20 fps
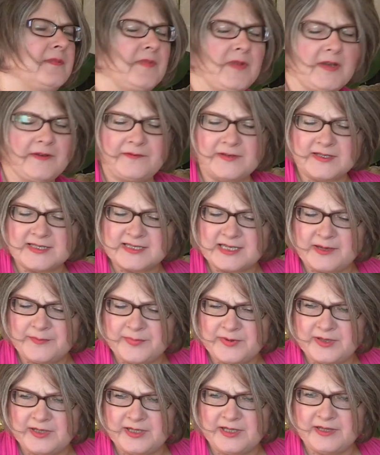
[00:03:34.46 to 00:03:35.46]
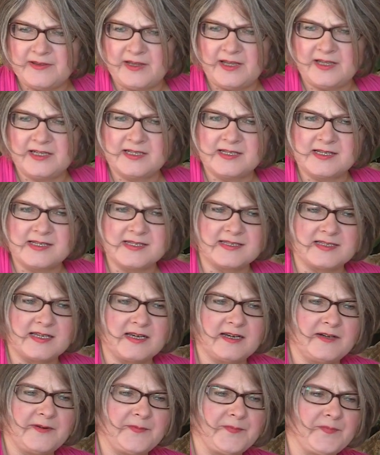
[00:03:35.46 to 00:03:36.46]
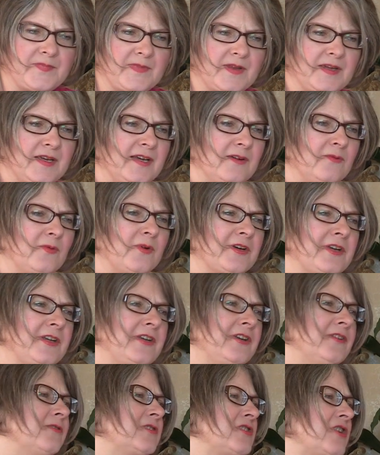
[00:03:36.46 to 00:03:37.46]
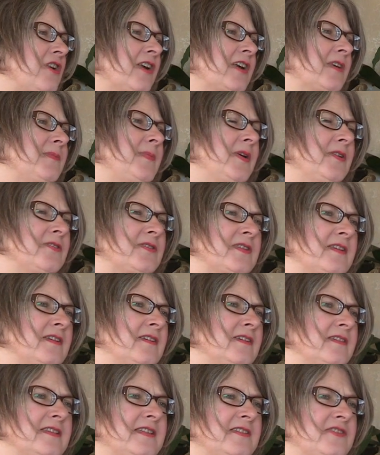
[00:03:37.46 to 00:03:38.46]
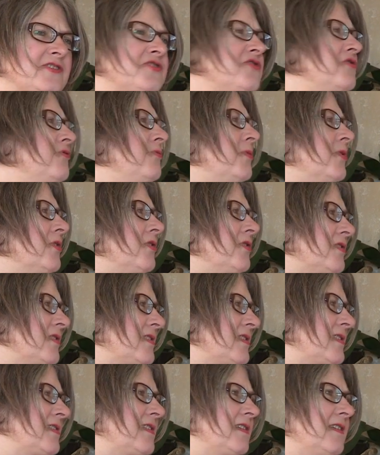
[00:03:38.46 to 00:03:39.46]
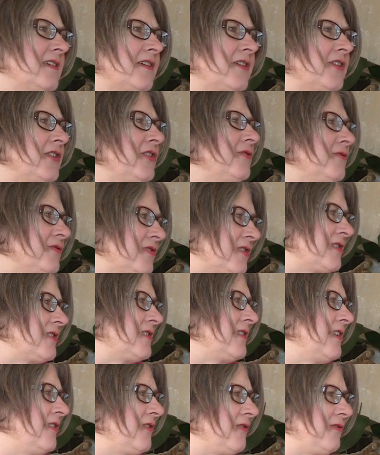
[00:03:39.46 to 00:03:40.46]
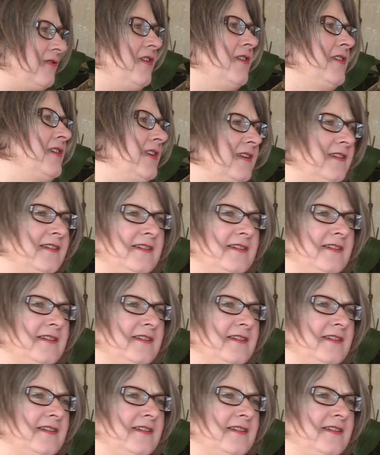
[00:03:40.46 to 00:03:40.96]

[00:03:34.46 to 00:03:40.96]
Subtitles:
If it's something that is, we're going to talk about these two words, acute and chronic.